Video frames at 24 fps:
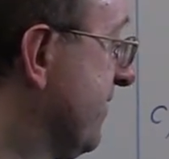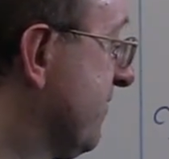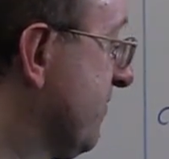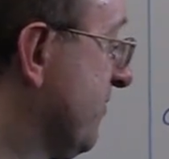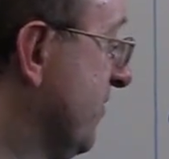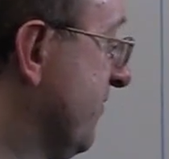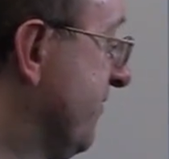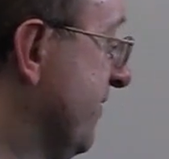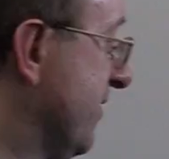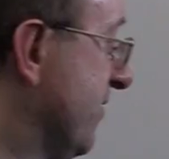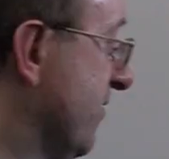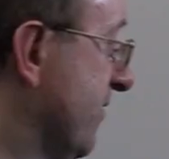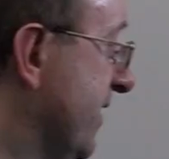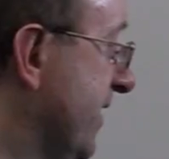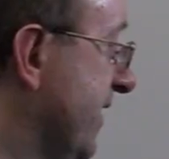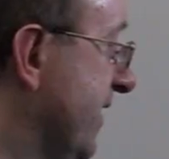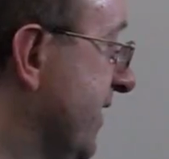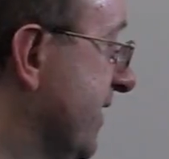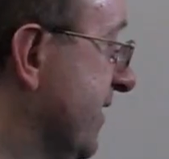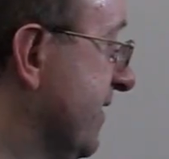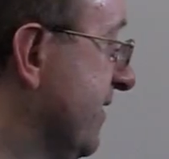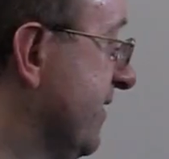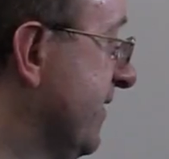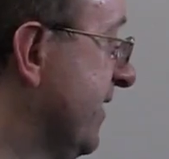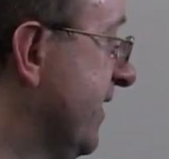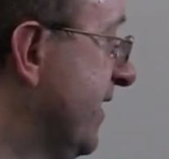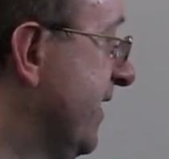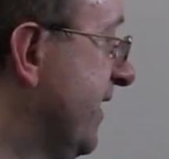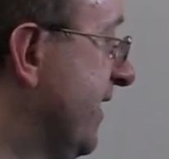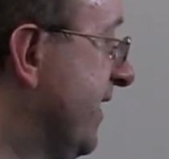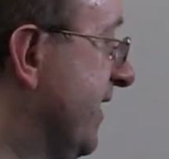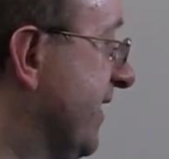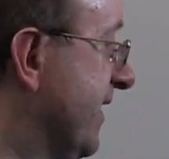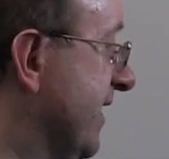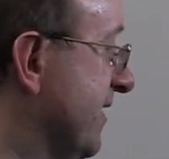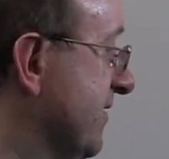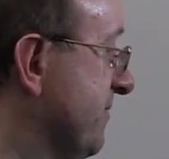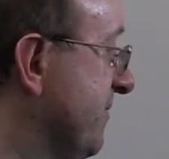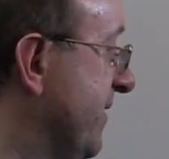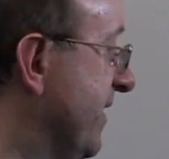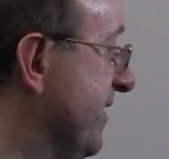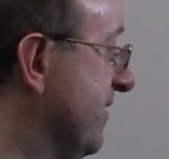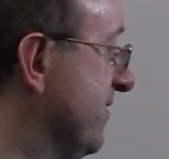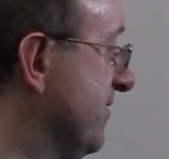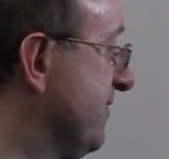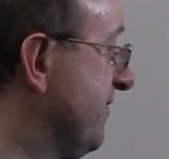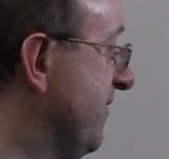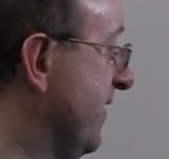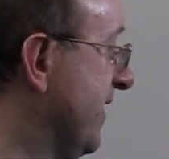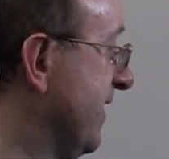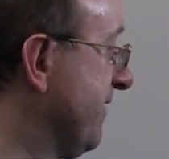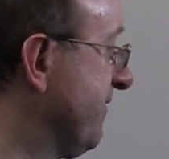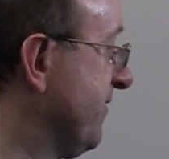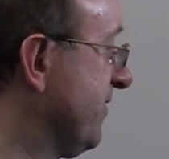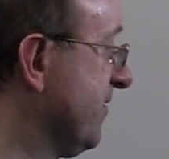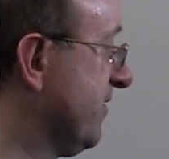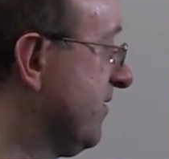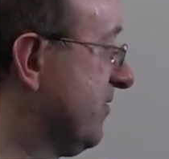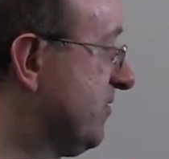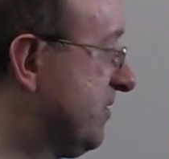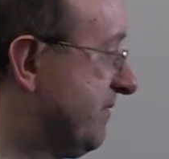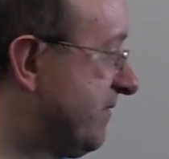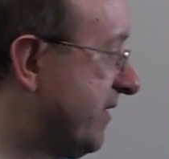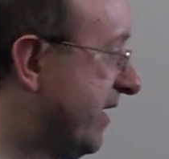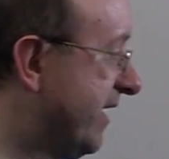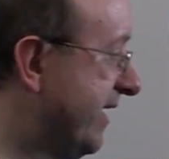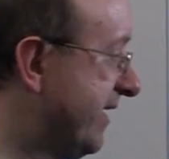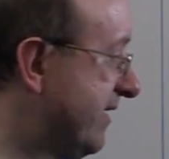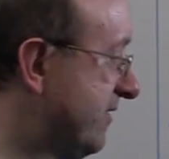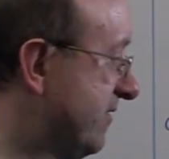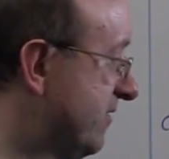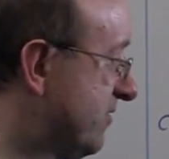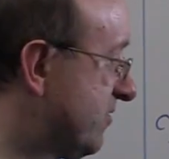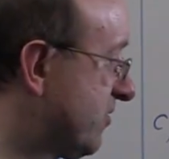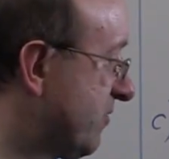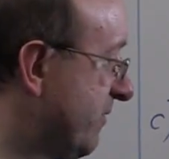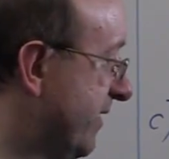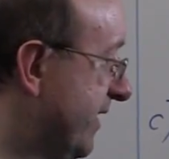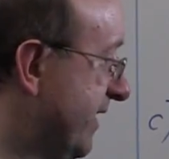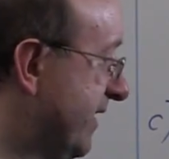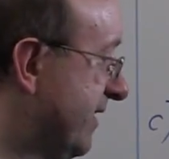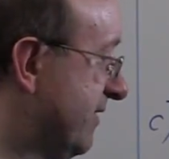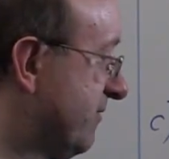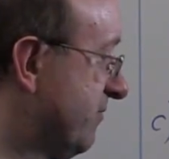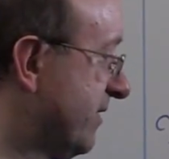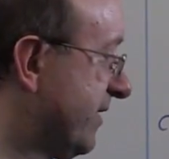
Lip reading: what have we got here? that's minus 5/3 of 9 squared.